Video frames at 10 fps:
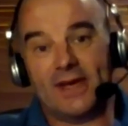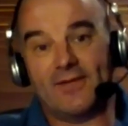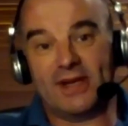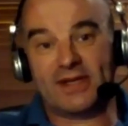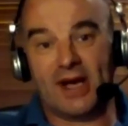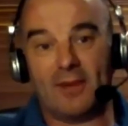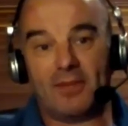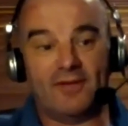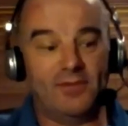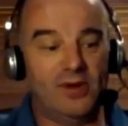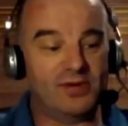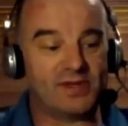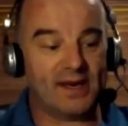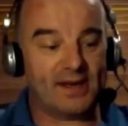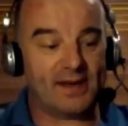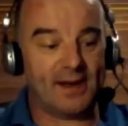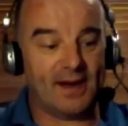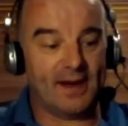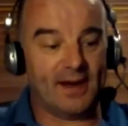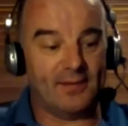Give an example of music.
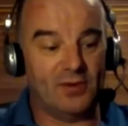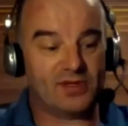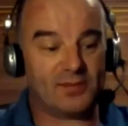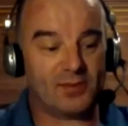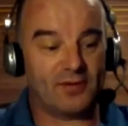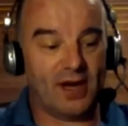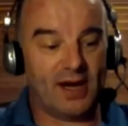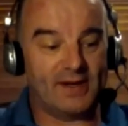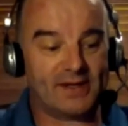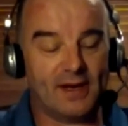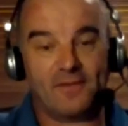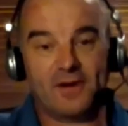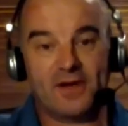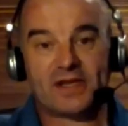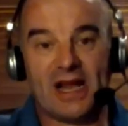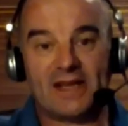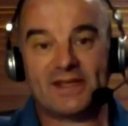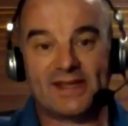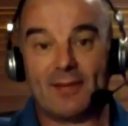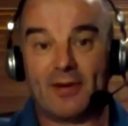Music provides a
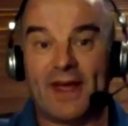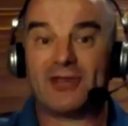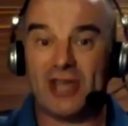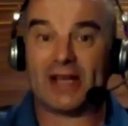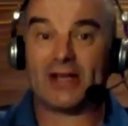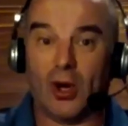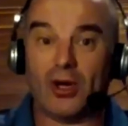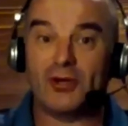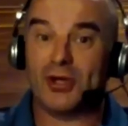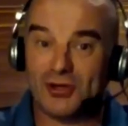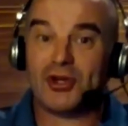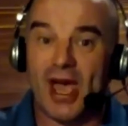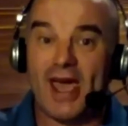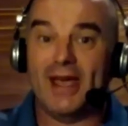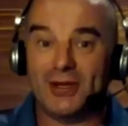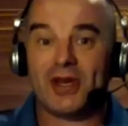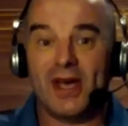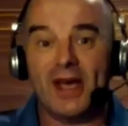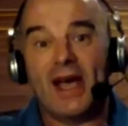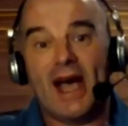first-class example of how technology has
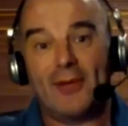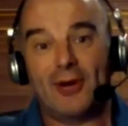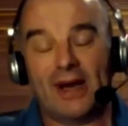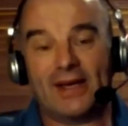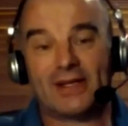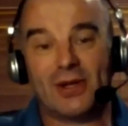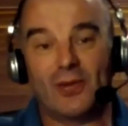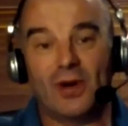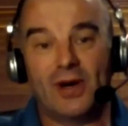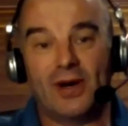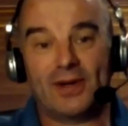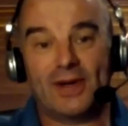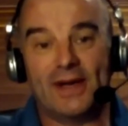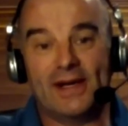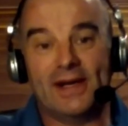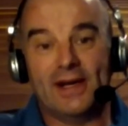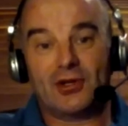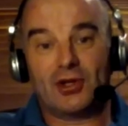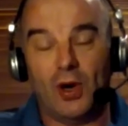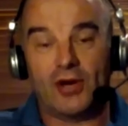changed how we relate to the world.
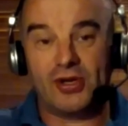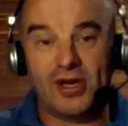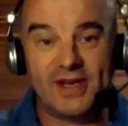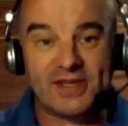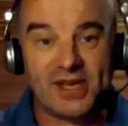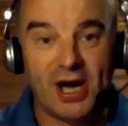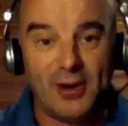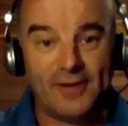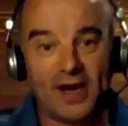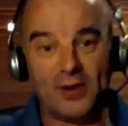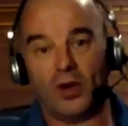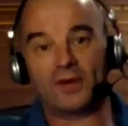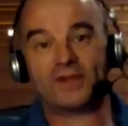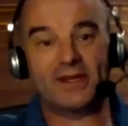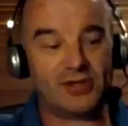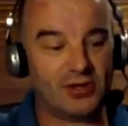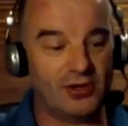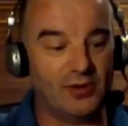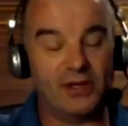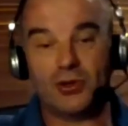200 years ago, if I'd wanted
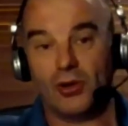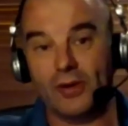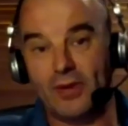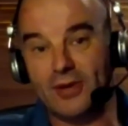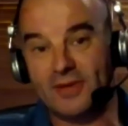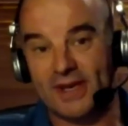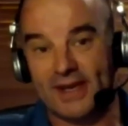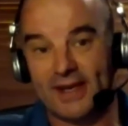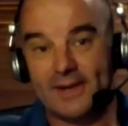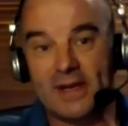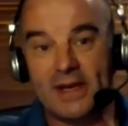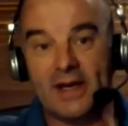to enjoy music,